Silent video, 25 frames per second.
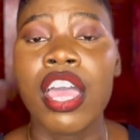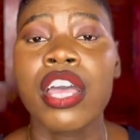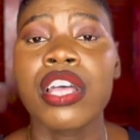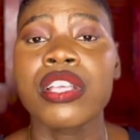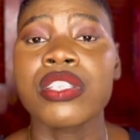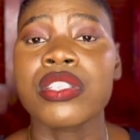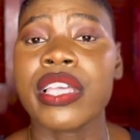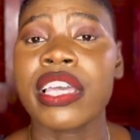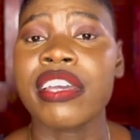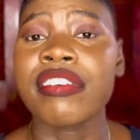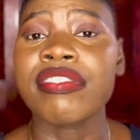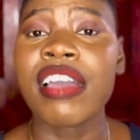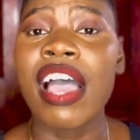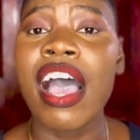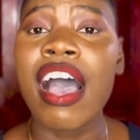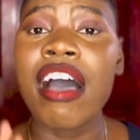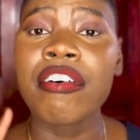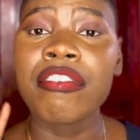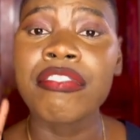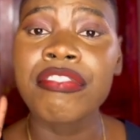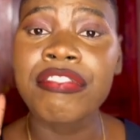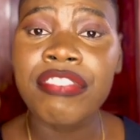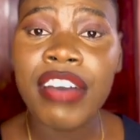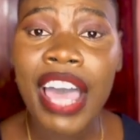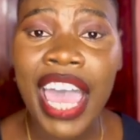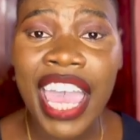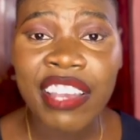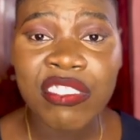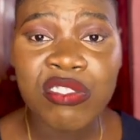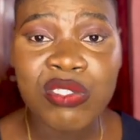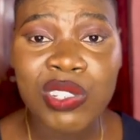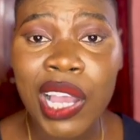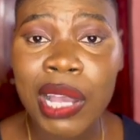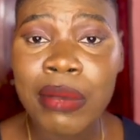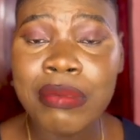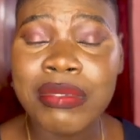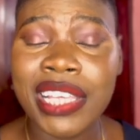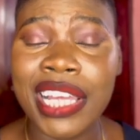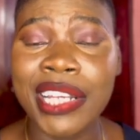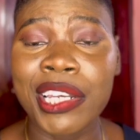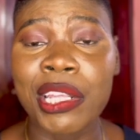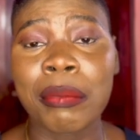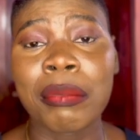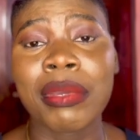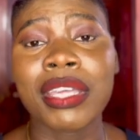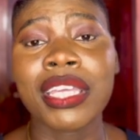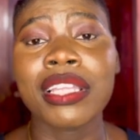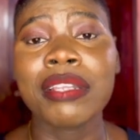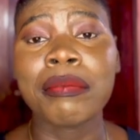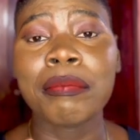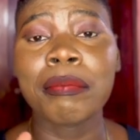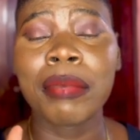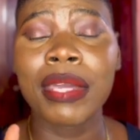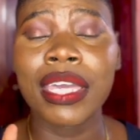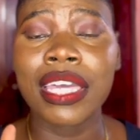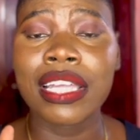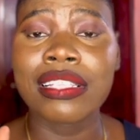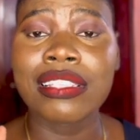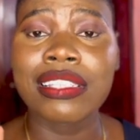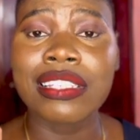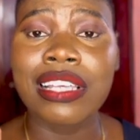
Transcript: So if you have 5 jobs and you've been paying